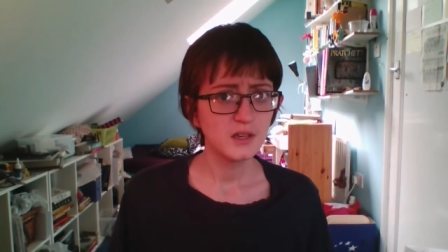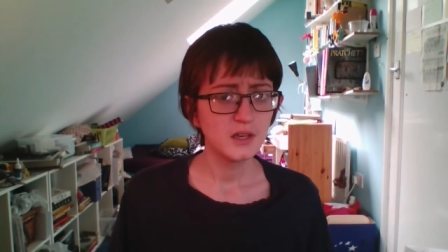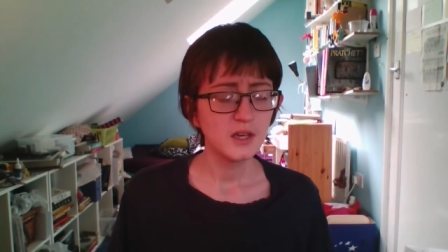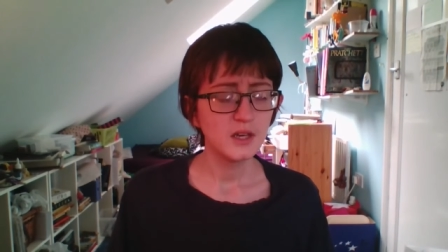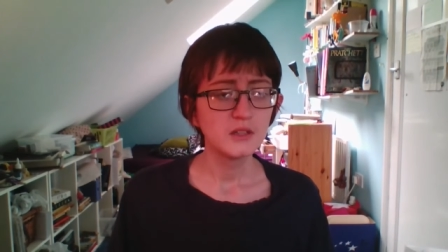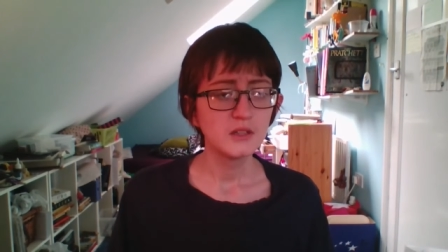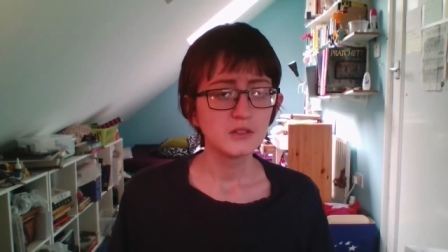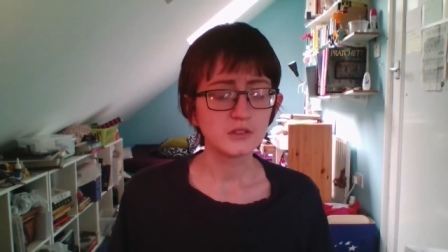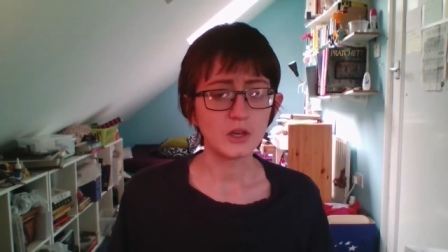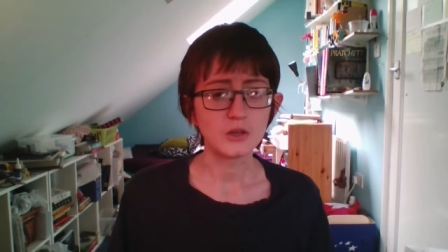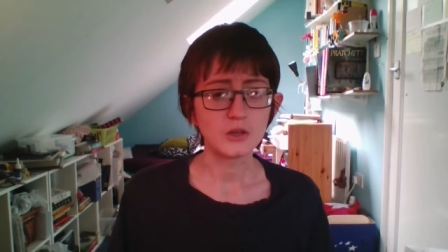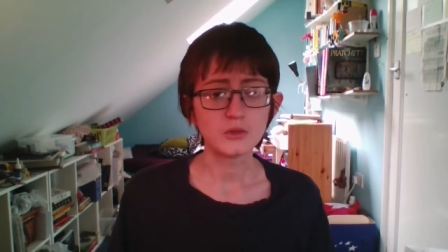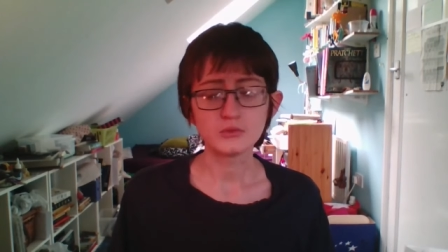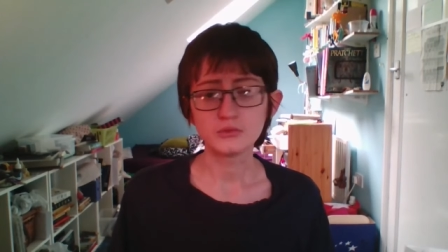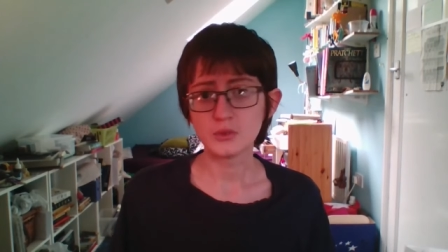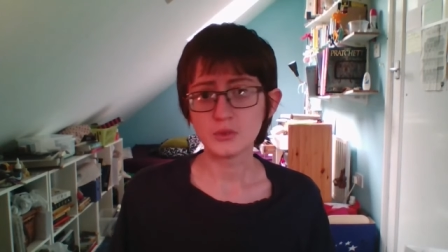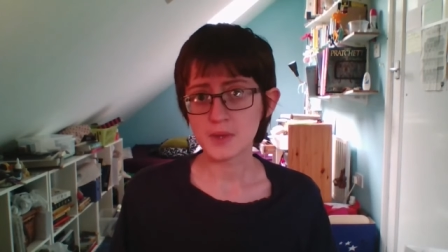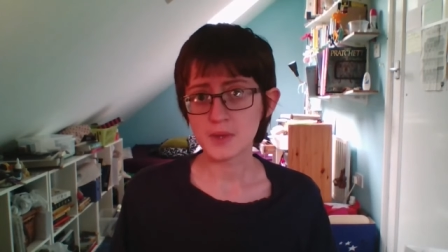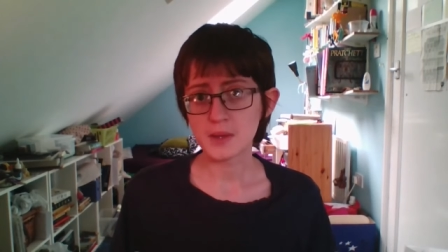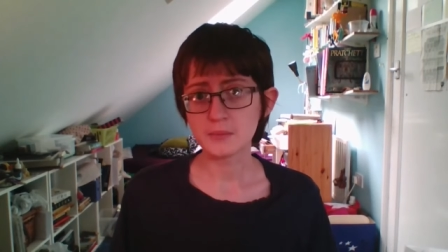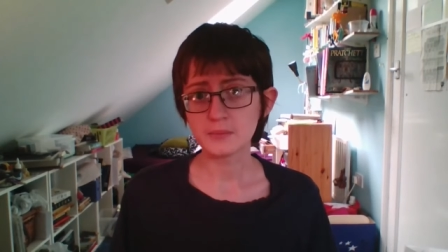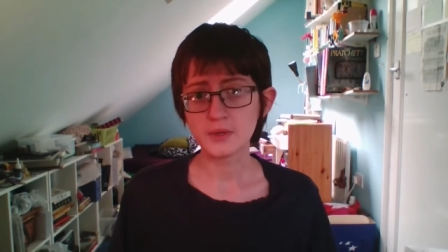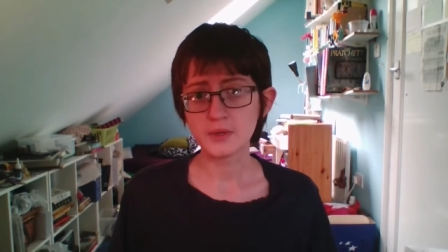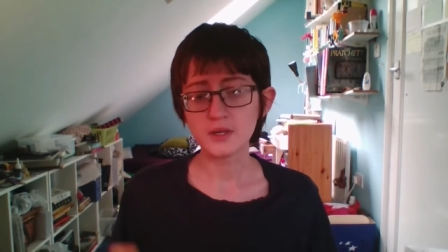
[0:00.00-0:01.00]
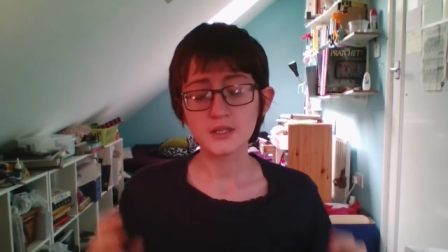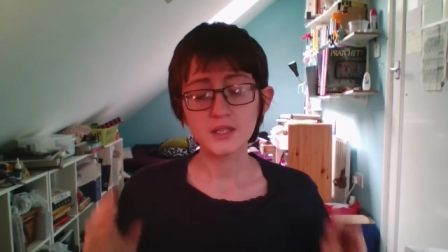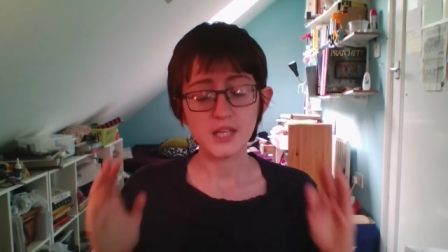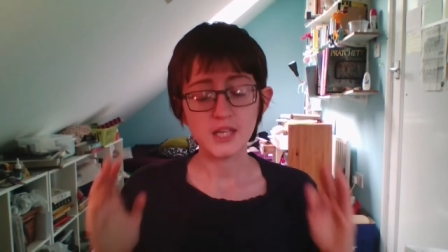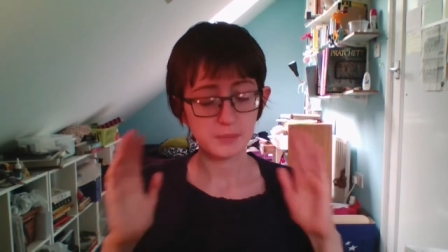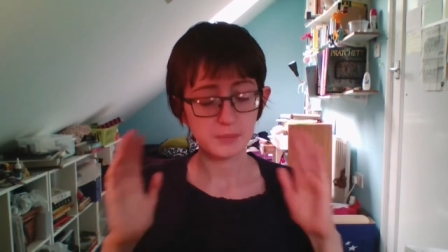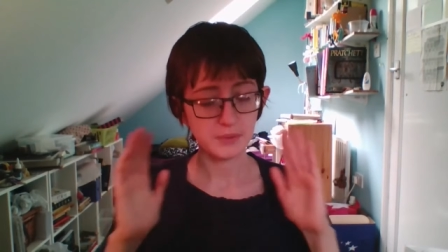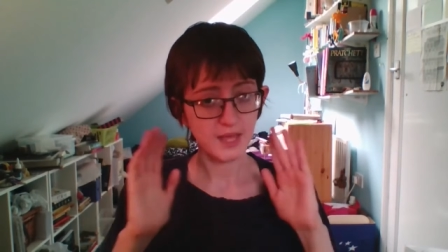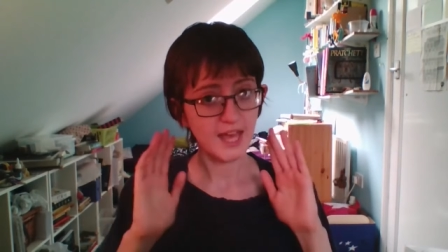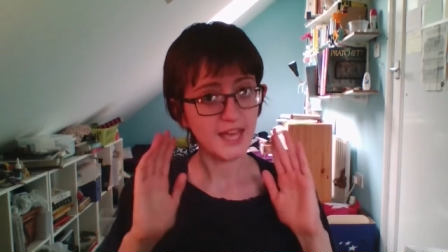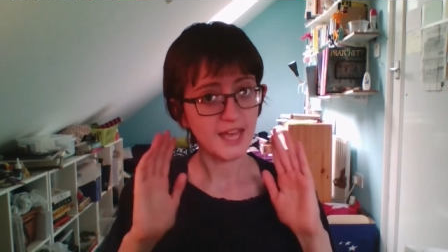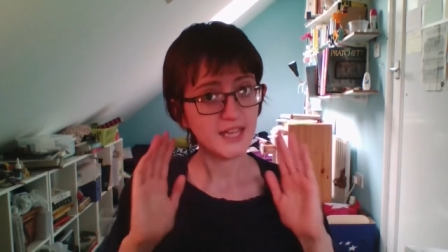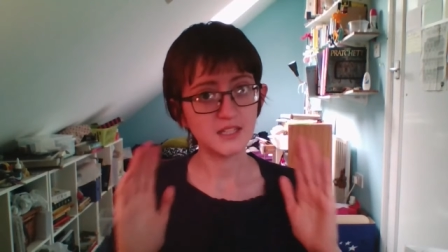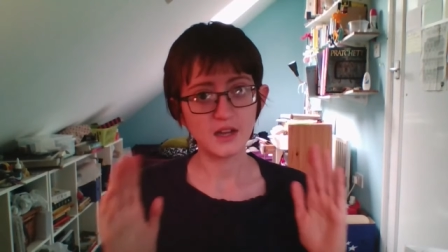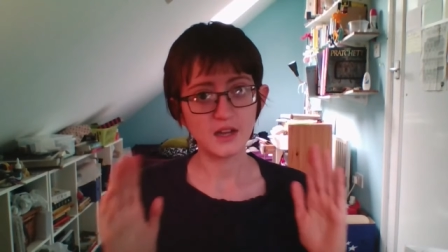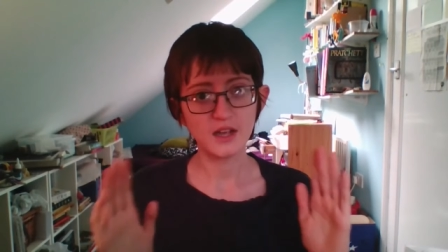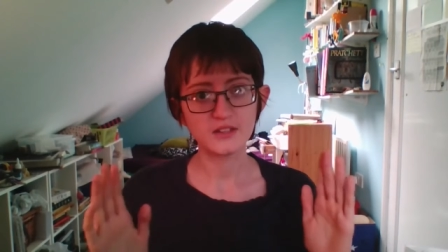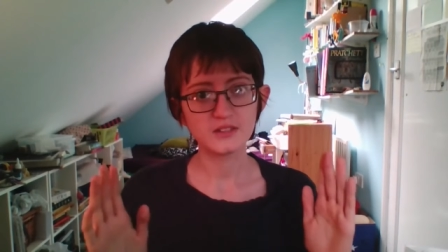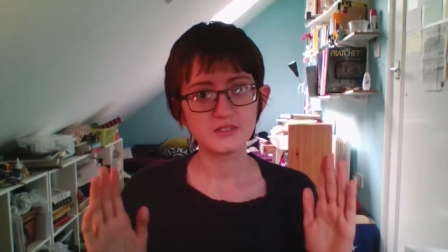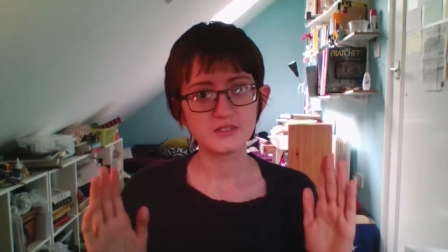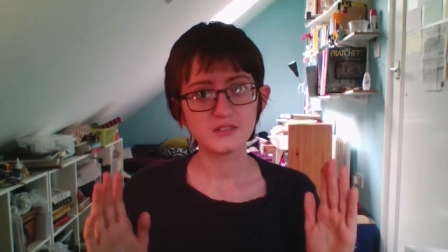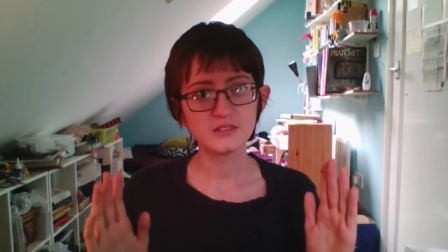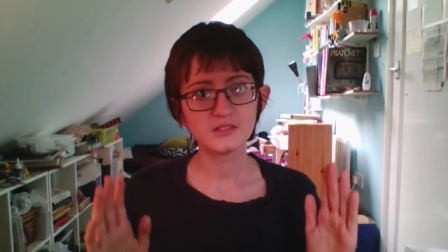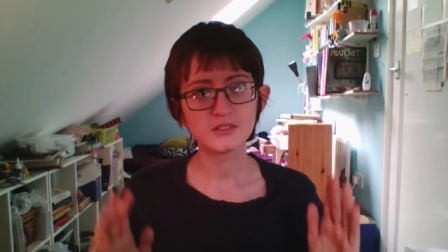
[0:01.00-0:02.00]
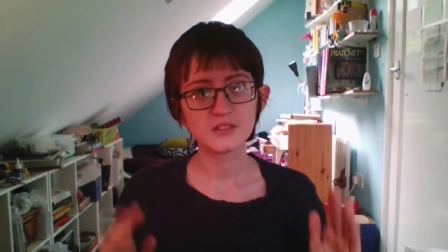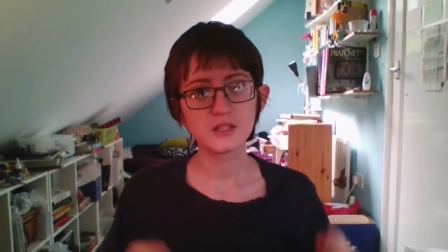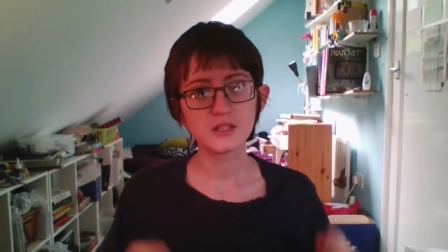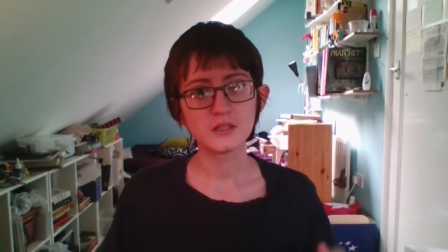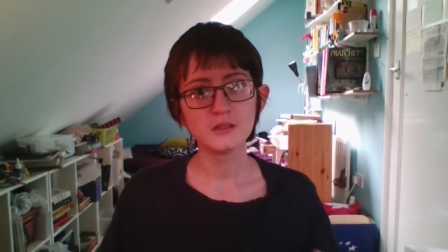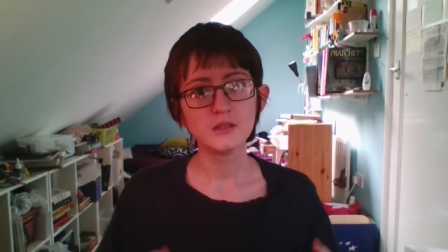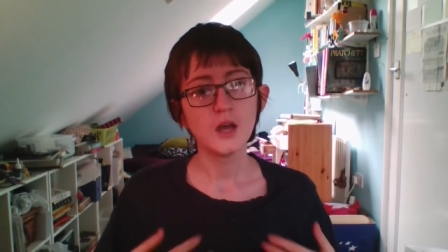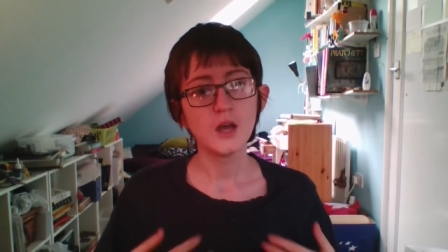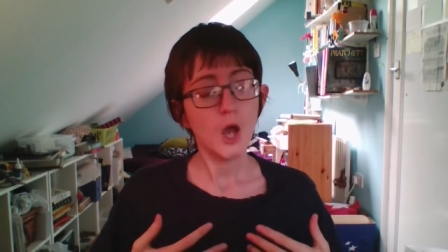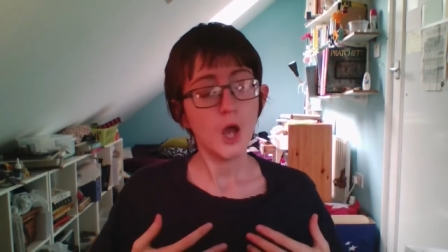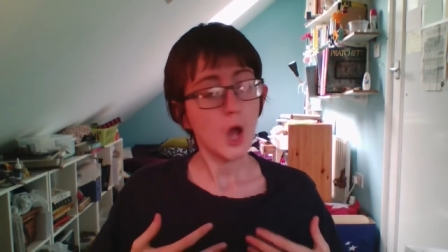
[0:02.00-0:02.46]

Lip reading: So remember, keep your head nice and still,